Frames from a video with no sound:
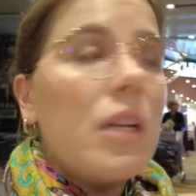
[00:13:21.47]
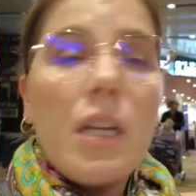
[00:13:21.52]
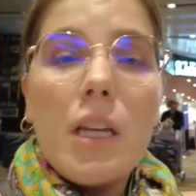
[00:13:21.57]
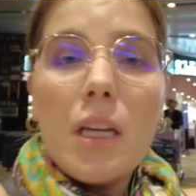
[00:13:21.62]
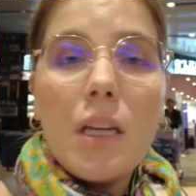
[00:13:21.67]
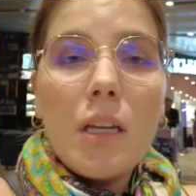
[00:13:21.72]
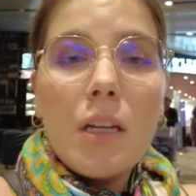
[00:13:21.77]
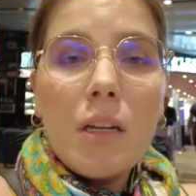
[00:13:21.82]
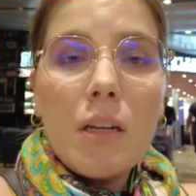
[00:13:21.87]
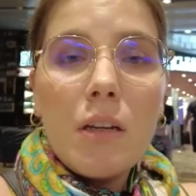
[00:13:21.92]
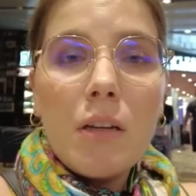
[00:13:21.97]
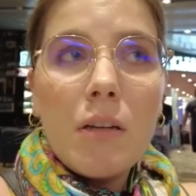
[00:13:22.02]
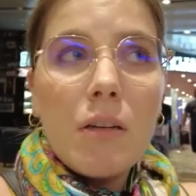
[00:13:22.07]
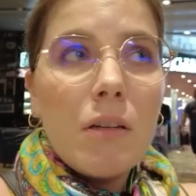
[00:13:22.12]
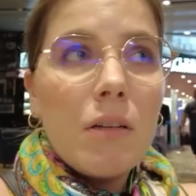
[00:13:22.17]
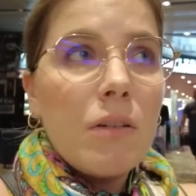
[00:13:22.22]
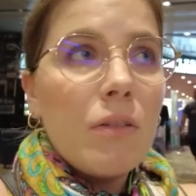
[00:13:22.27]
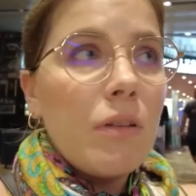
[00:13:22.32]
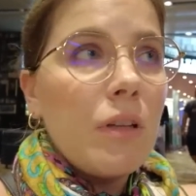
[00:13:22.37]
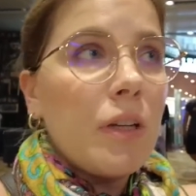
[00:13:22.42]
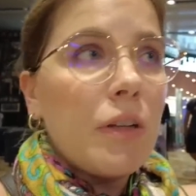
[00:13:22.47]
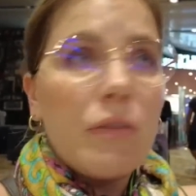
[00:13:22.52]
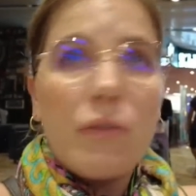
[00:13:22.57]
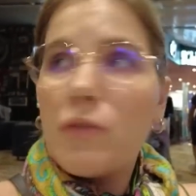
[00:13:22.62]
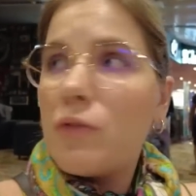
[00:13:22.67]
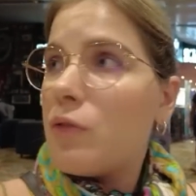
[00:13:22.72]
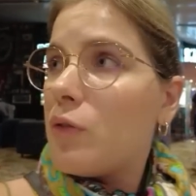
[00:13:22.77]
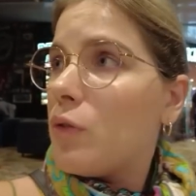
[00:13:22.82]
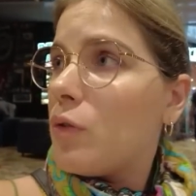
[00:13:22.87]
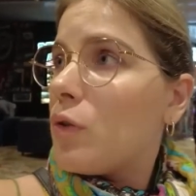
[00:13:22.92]
in a like
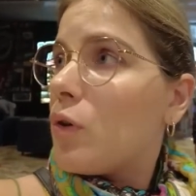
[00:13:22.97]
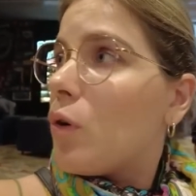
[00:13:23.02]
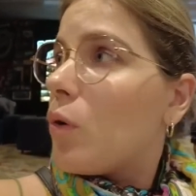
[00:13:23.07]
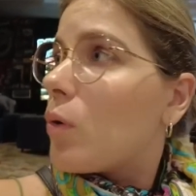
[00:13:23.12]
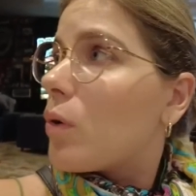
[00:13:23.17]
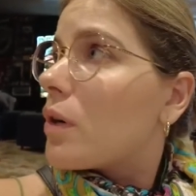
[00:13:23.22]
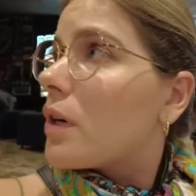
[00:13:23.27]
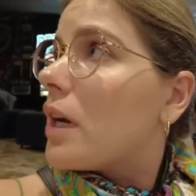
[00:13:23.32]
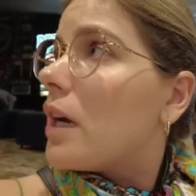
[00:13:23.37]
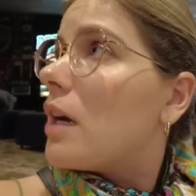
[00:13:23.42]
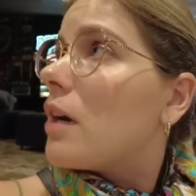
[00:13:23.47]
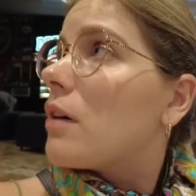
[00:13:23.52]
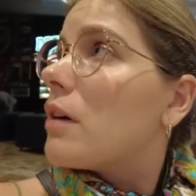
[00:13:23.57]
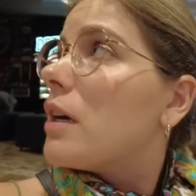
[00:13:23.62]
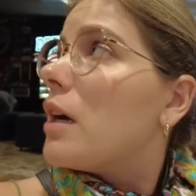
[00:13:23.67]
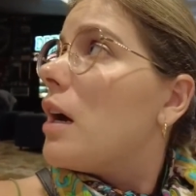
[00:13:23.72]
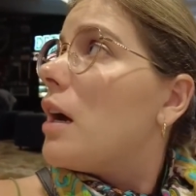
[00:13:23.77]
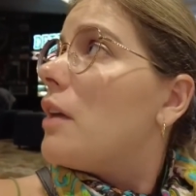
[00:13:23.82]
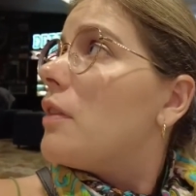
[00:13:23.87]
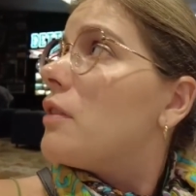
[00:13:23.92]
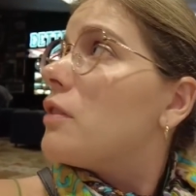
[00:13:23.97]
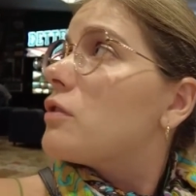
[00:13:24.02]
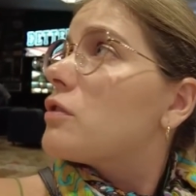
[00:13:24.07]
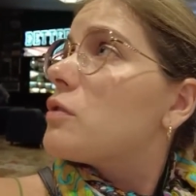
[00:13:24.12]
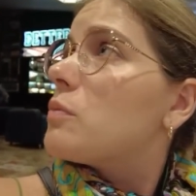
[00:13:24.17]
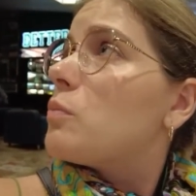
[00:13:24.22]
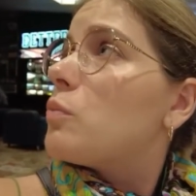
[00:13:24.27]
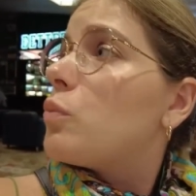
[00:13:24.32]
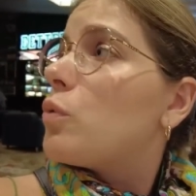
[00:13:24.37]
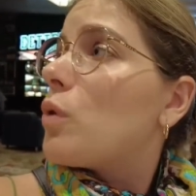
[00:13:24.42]
food court area, and
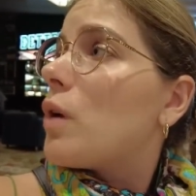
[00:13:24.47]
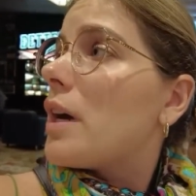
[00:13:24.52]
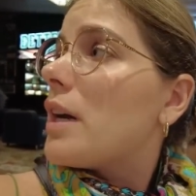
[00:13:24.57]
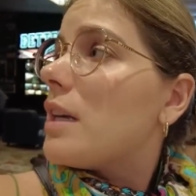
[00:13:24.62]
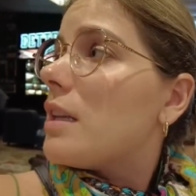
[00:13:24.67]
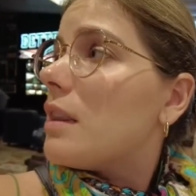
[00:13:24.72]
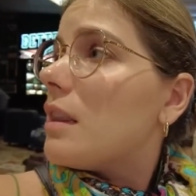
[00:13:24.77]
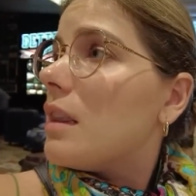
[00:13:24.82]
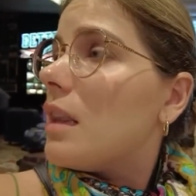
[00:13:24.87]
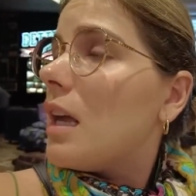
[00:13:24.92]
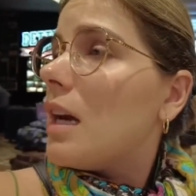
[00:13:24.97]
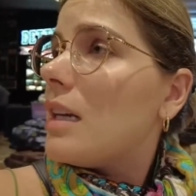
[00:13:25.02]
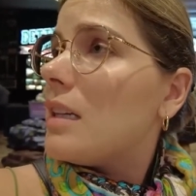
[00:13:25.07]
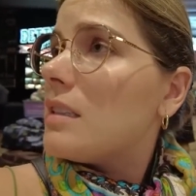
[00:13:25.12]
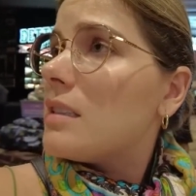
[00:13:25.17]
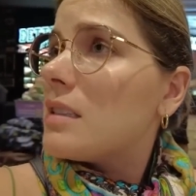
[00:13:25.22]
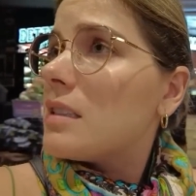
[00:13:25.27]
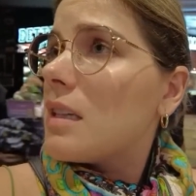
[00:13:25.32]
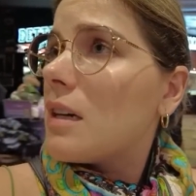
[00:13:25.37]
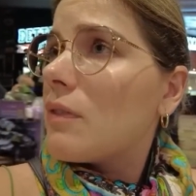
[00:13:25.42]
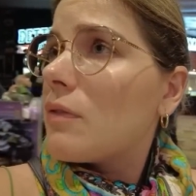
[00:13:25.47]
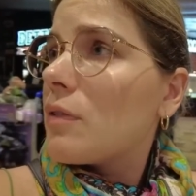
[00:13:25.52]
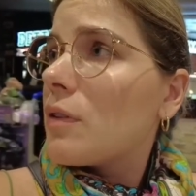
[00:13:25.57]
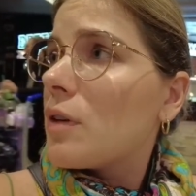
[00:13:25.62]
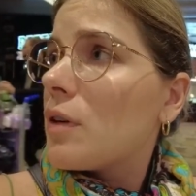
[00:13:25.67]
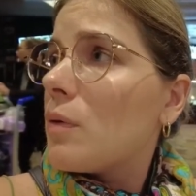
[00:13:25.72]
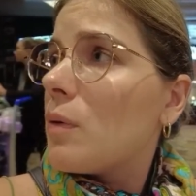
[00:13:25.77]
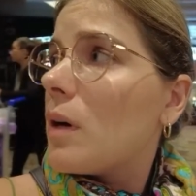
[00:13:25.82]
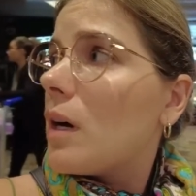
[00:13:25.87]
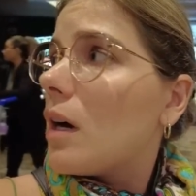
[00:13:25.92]
there's bright lights
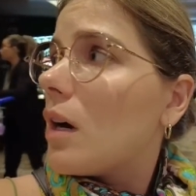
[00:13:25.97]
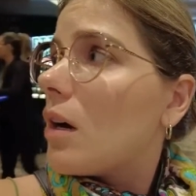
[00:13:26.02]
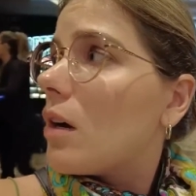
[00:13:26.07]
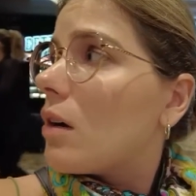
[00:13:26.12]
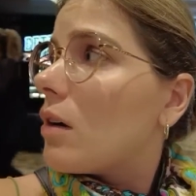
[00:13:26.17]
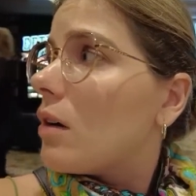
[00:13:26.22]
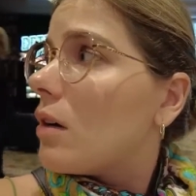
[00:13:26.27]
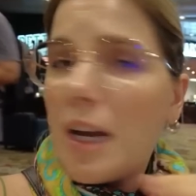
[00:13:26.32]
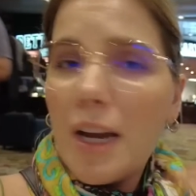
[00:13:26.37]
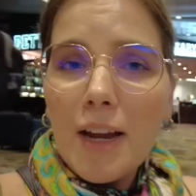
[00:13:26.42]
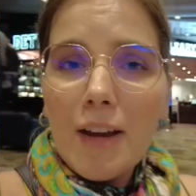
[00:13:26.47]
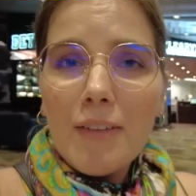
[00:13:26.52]
everywhere?